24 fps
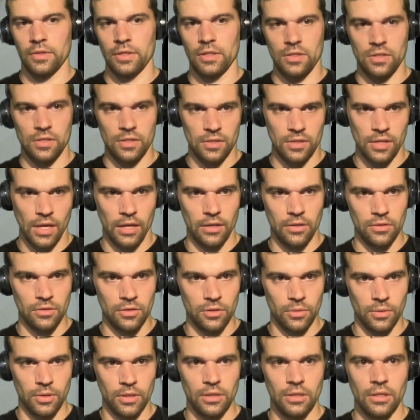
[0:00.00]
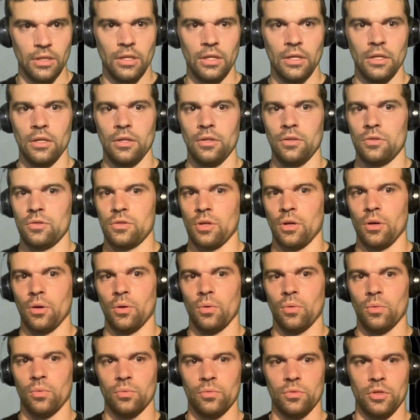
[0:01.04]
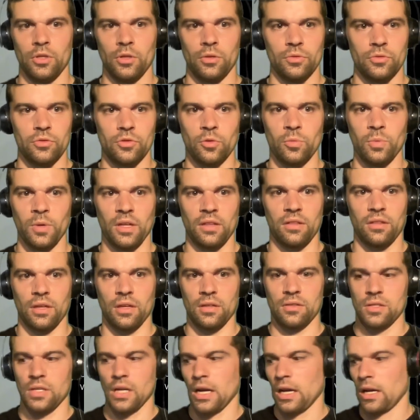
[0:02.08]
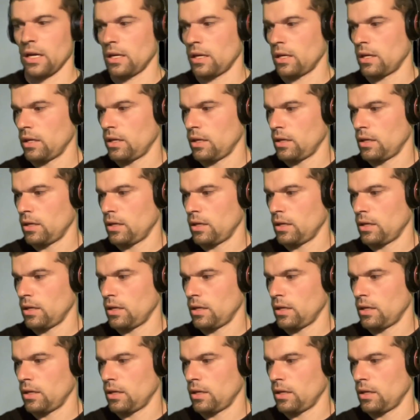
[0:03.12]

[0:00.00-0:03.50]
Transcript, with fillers: it. This is how you do it. So, you know, two big things that I